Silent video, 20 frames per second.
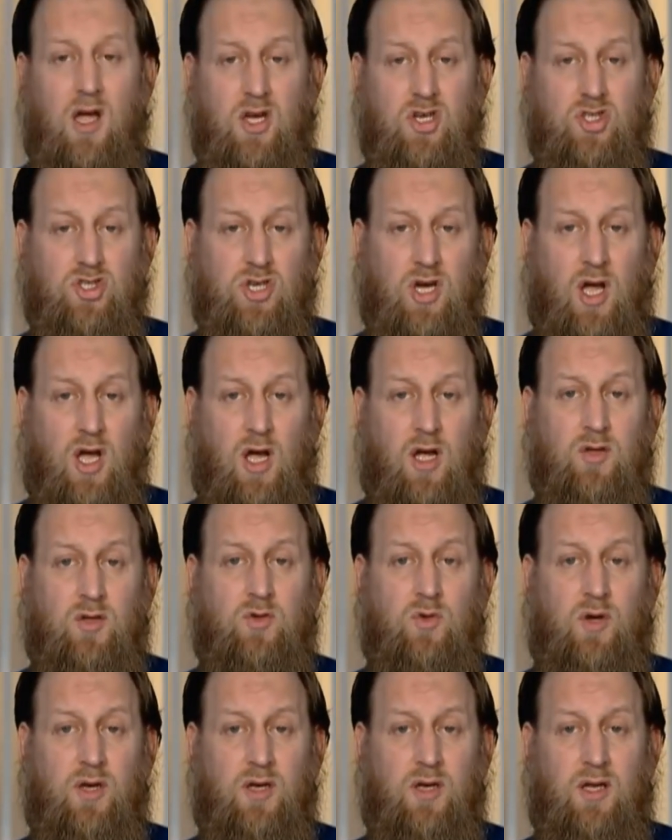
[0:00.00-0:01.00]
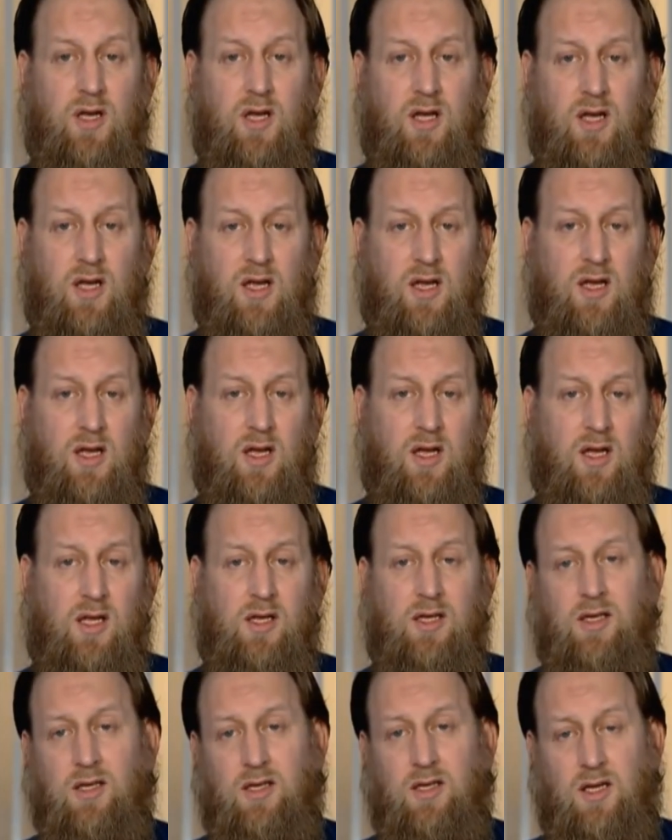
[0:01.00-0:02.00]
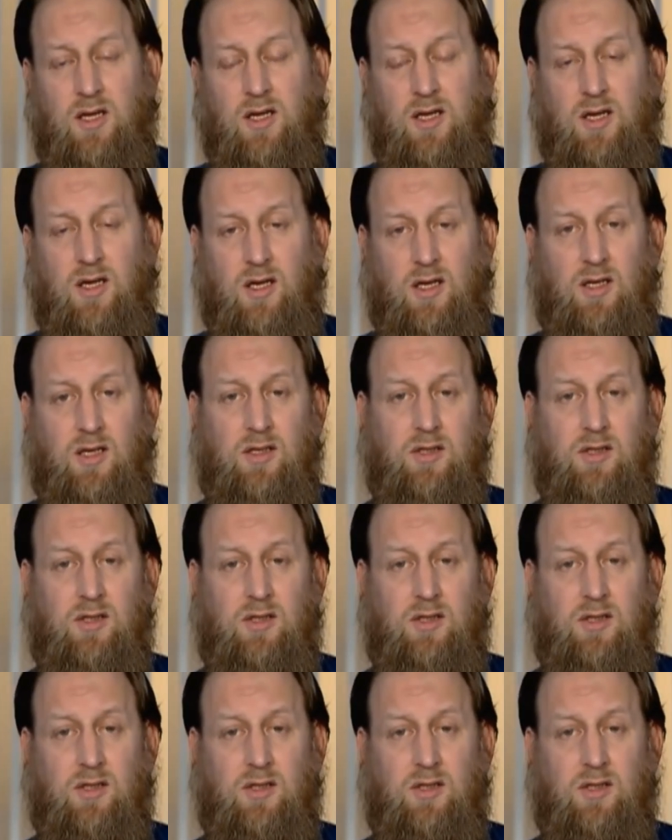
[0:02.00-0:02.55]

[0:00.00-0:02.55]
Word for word: Ashhadu an la ilaha